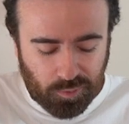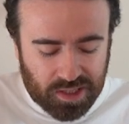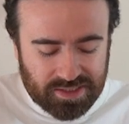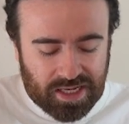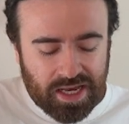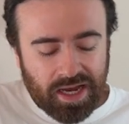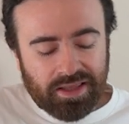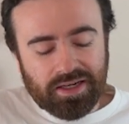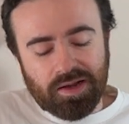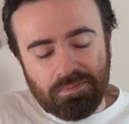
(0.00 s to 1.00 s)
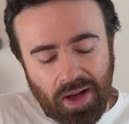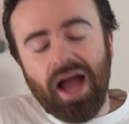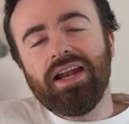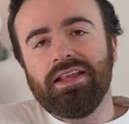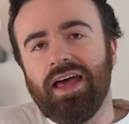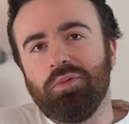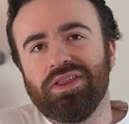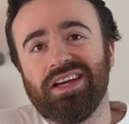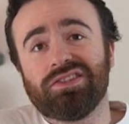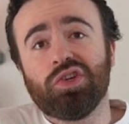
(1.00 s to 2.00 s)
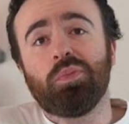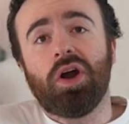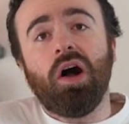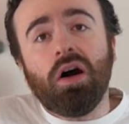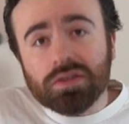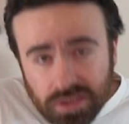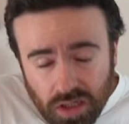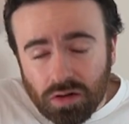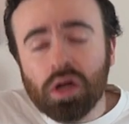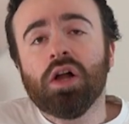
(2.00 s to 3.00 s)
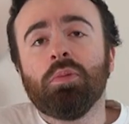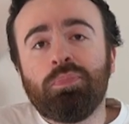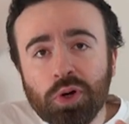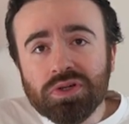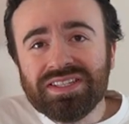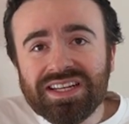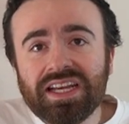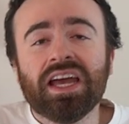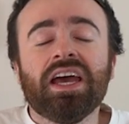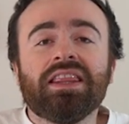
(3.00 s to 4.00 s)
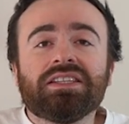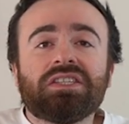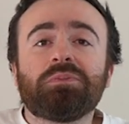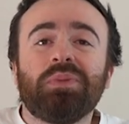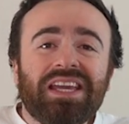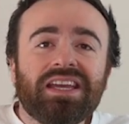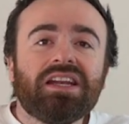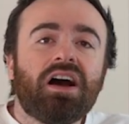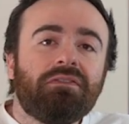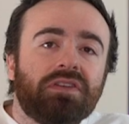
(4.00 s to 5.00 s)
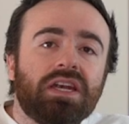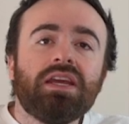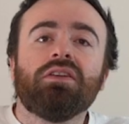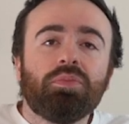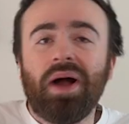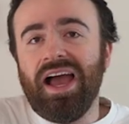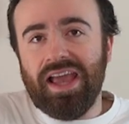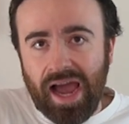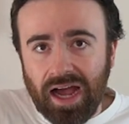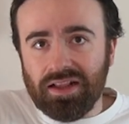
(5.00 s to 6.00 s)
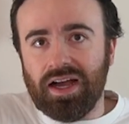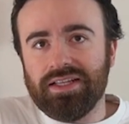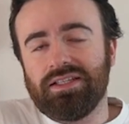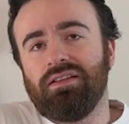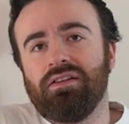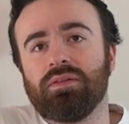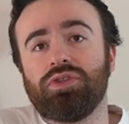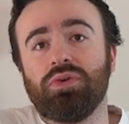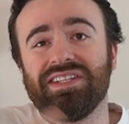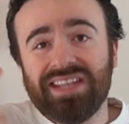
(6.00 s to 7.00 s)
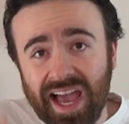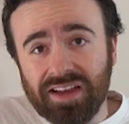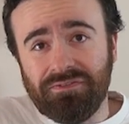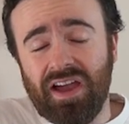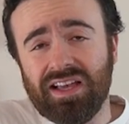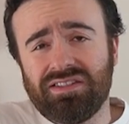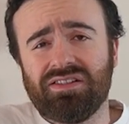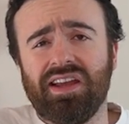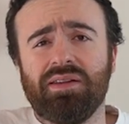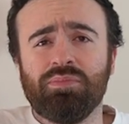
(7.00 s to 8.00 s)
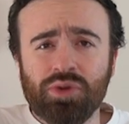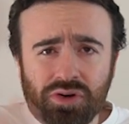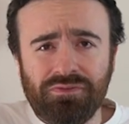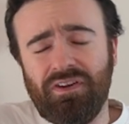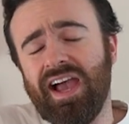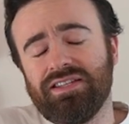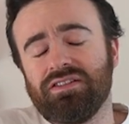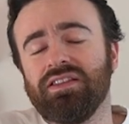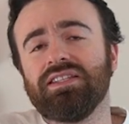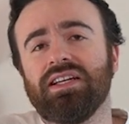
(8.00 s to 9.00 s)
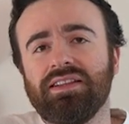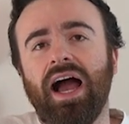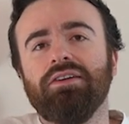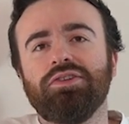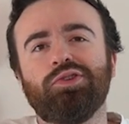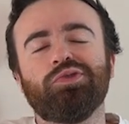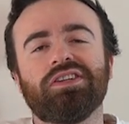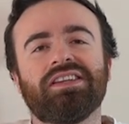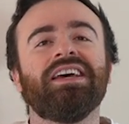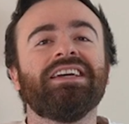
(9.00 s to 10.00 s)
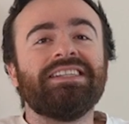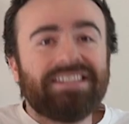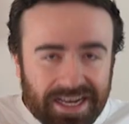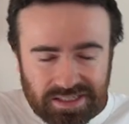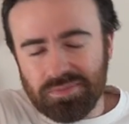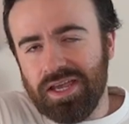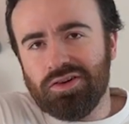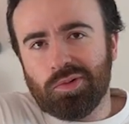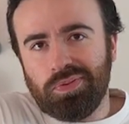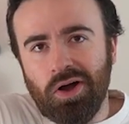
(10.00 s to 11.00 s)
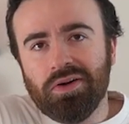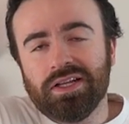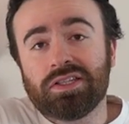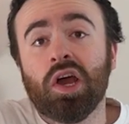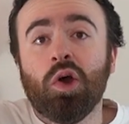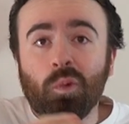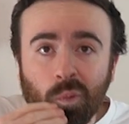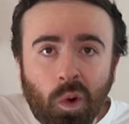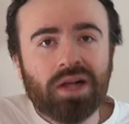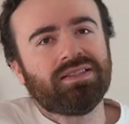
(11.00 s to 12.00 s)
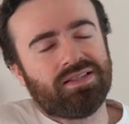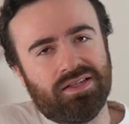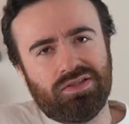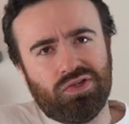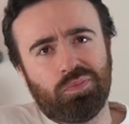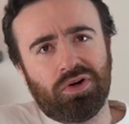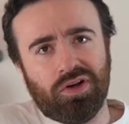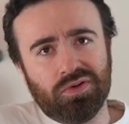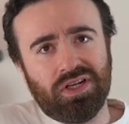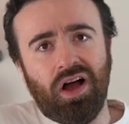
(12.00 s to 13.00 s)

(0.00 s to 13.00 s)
once, and then combining that with that super also boosting the speed of nearby allies, allowing them to attack faster and move faster. This allows you to just decimate your opponents once the super goes